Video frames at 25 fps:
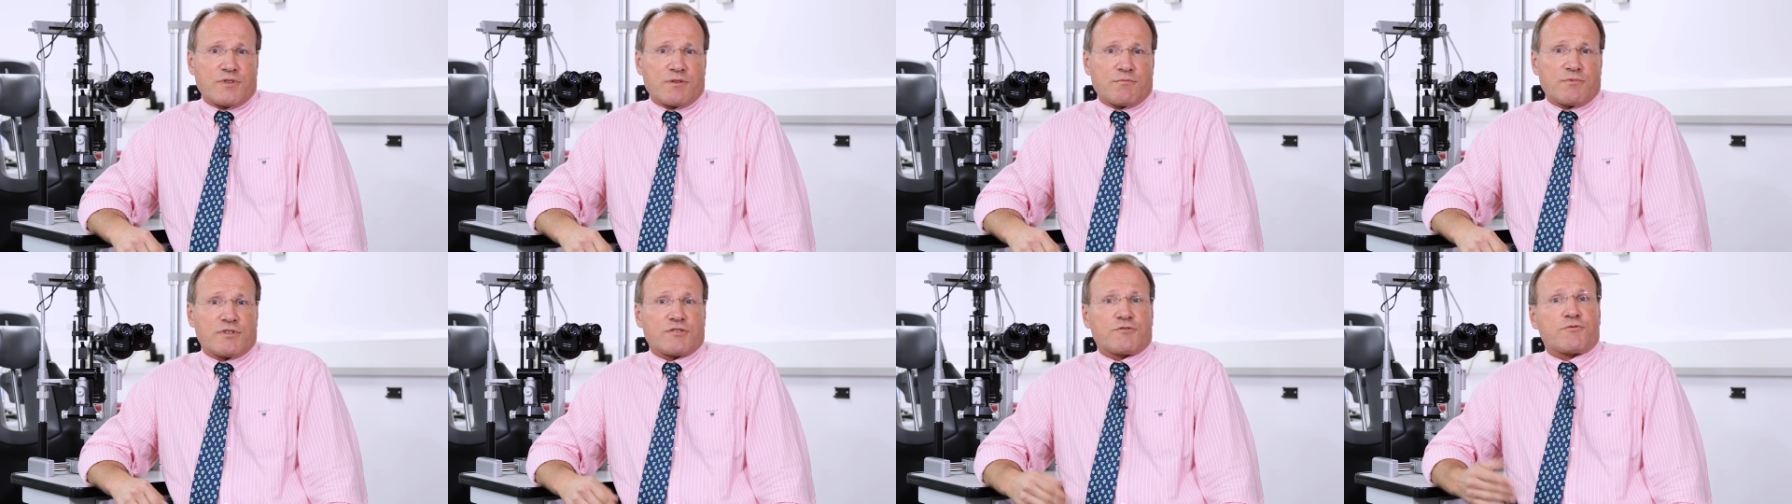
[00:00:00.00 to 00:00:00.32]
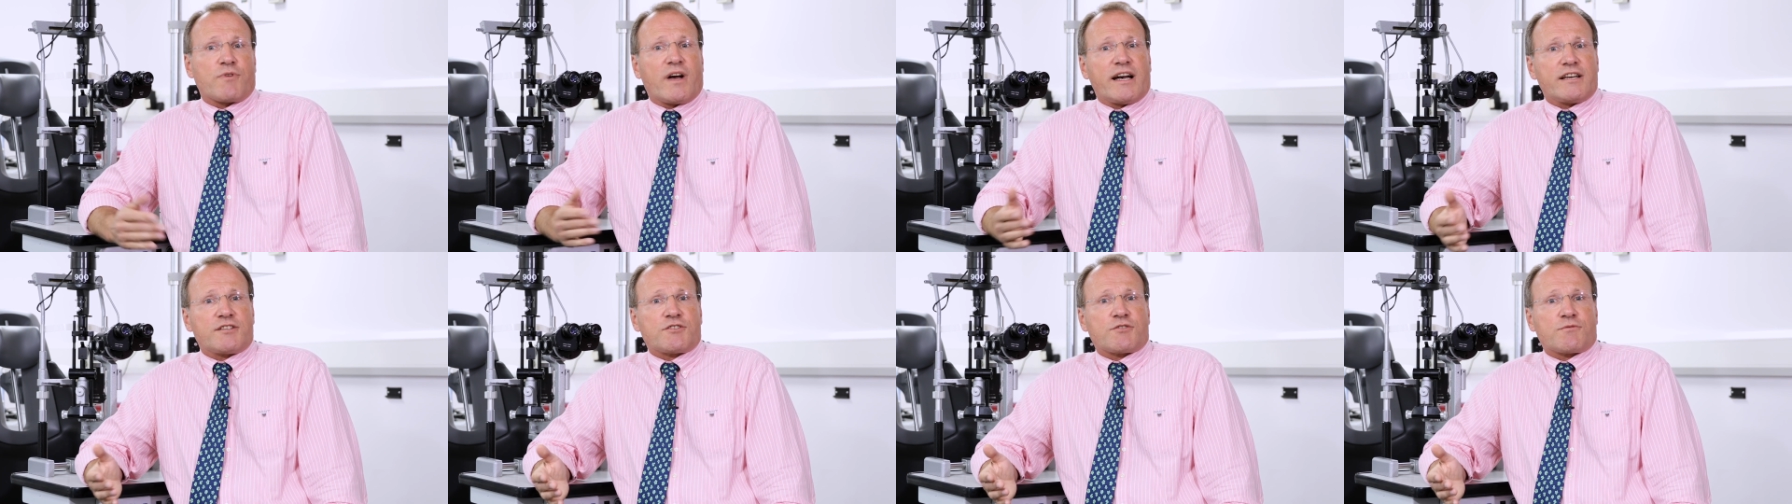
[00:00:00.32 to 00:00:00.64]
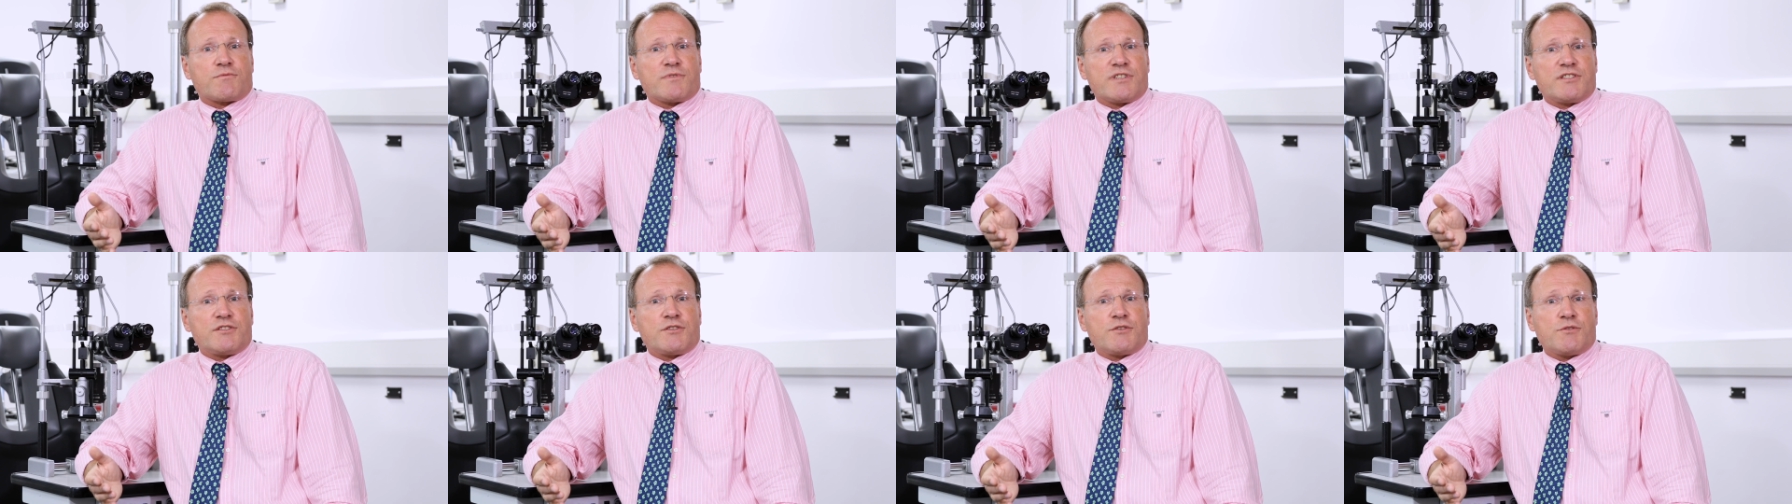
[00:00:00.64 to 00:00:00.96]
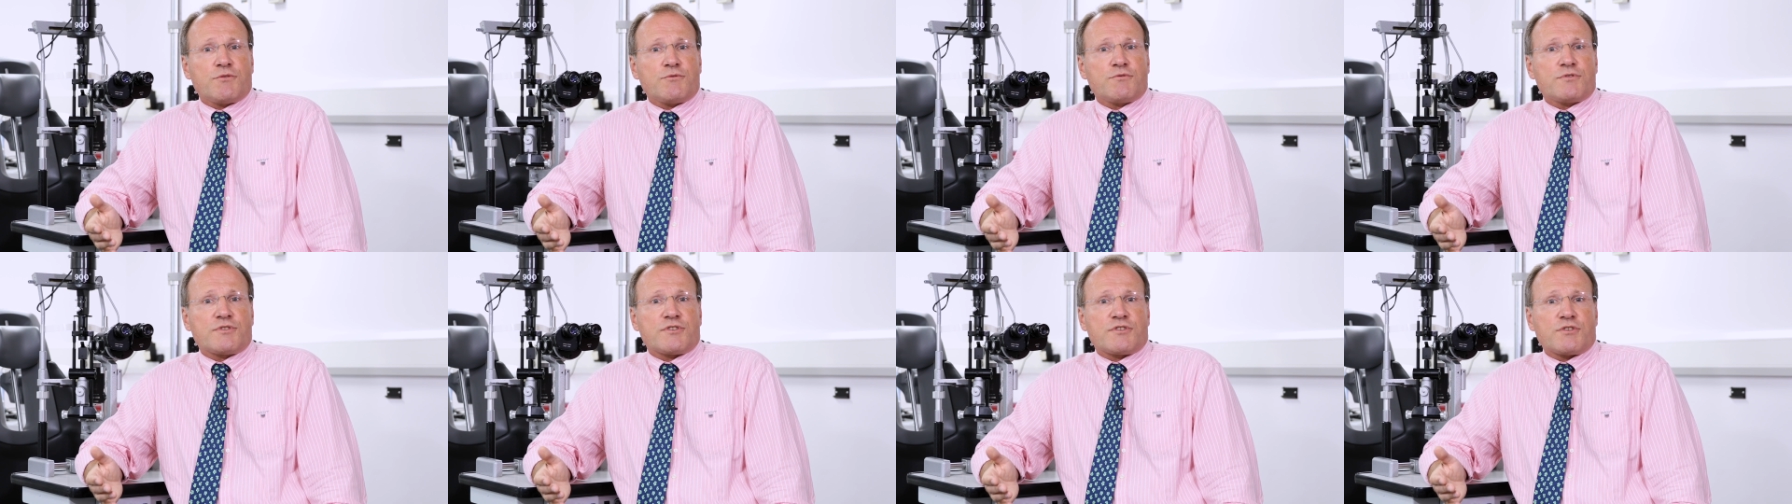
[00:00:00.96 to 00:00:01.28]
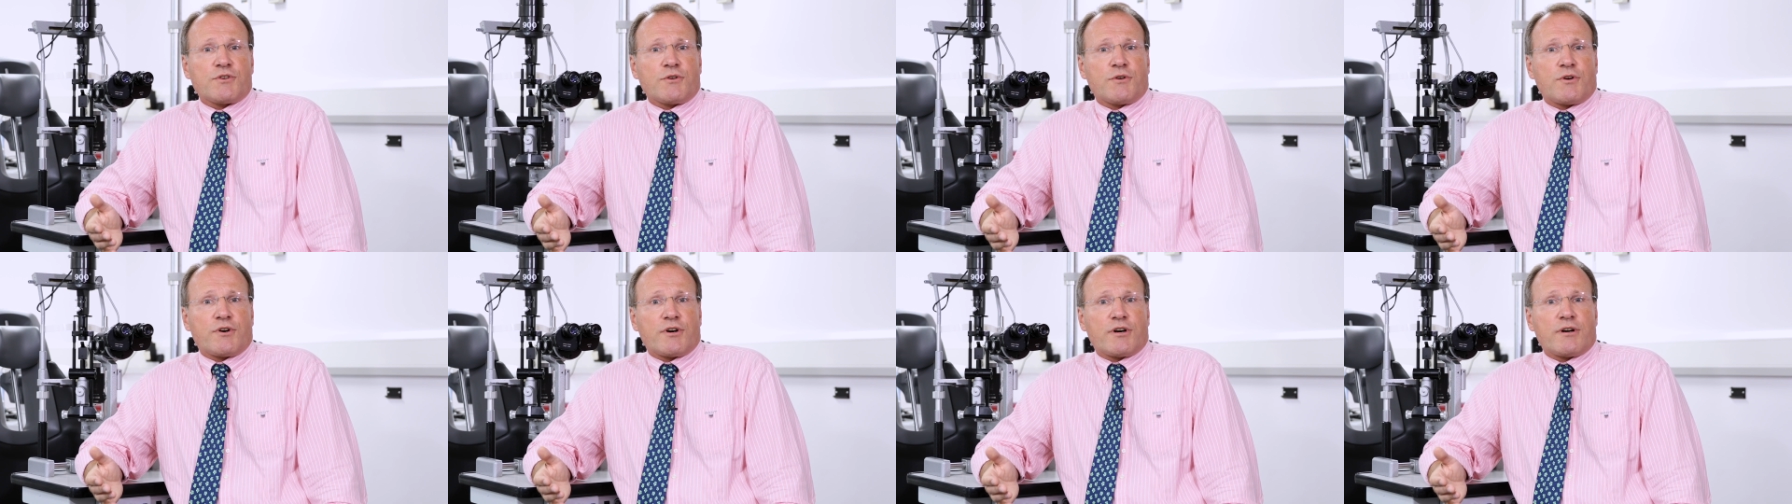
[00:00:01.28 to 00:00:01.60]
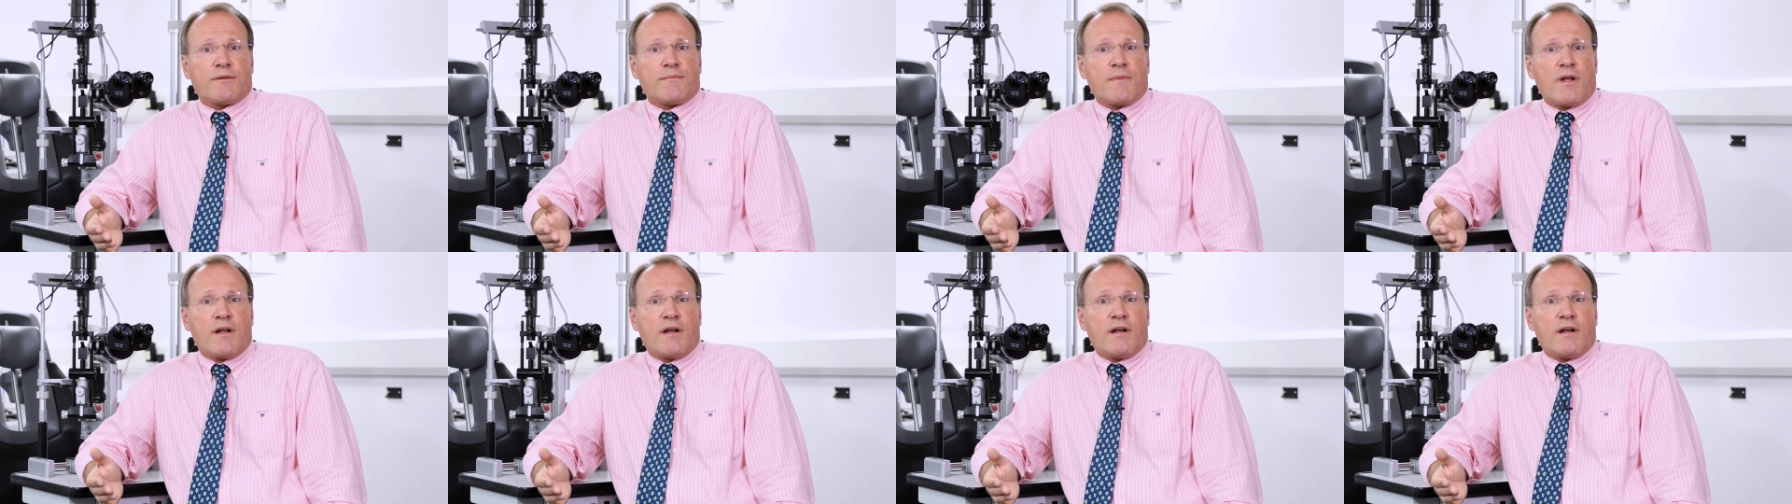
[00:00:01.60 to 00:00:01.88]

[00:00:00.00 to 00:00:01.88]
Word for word: people. Try to reduce your